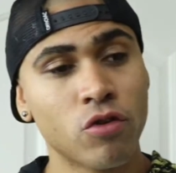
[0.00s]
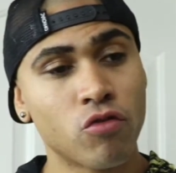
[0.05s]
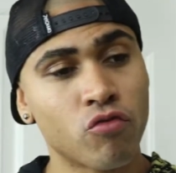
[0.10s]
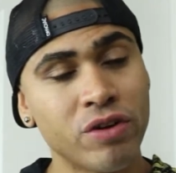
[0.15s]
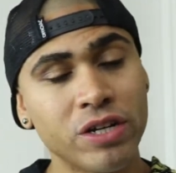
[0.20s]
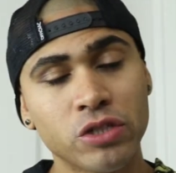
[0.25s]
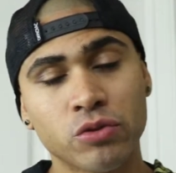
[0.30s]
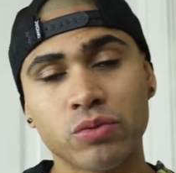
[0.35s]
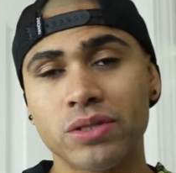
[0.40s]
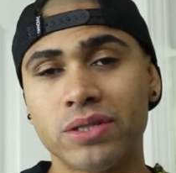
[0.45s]

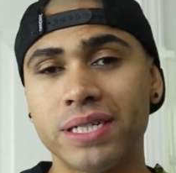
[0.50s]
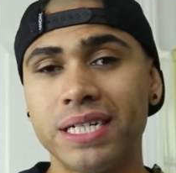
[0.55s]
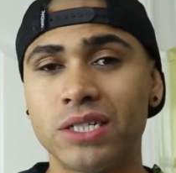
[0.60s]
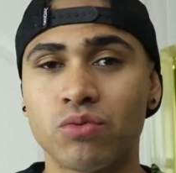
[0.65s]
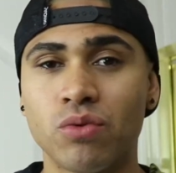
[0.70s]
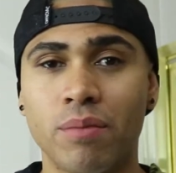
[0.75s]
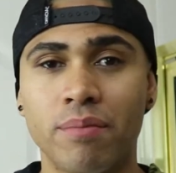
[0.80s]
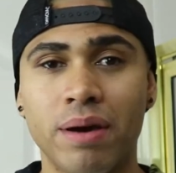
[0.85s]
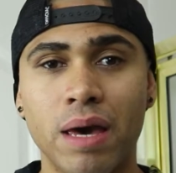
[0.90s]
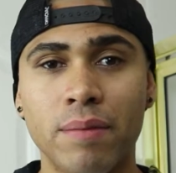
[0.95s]
Reach one,
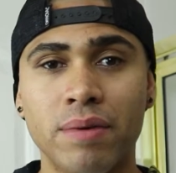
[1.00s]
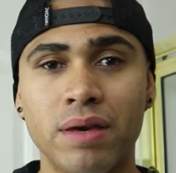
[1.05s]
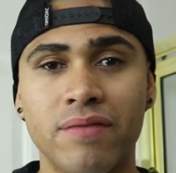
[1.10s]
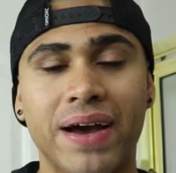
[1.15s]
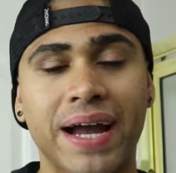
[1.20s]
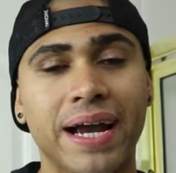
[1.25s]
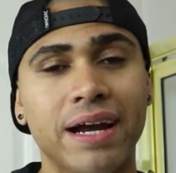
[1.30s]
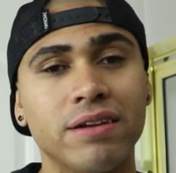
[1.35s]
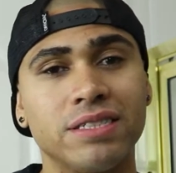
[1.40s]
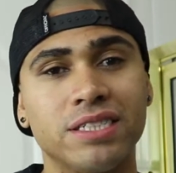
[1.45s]
teach one, baby. If
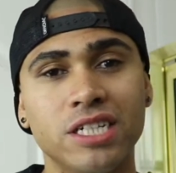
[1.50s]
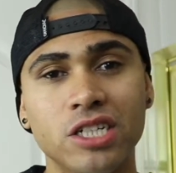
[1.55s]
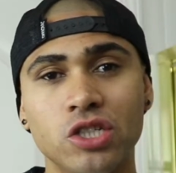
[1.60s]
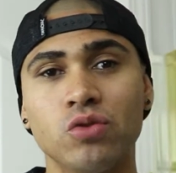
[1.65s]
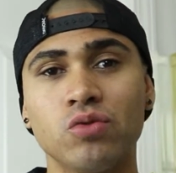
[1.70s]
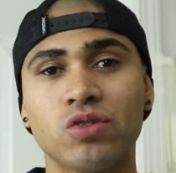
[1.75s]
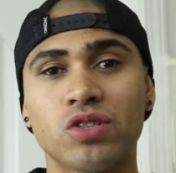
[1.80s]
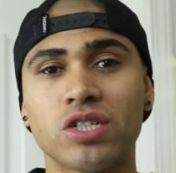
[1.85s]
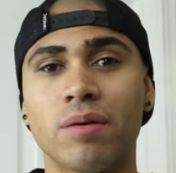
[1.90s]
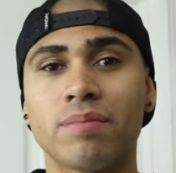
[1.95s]
I can teach
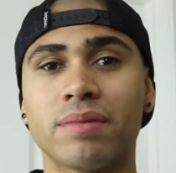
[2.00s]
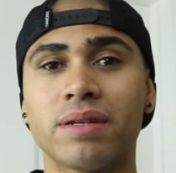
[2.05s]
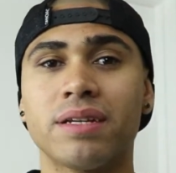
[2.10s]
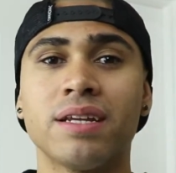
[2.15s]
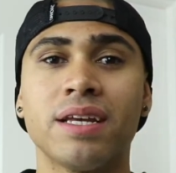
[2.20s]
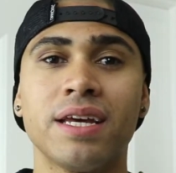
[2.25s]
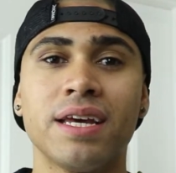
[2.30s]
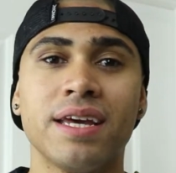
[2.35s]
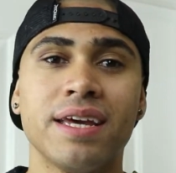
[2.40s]
you something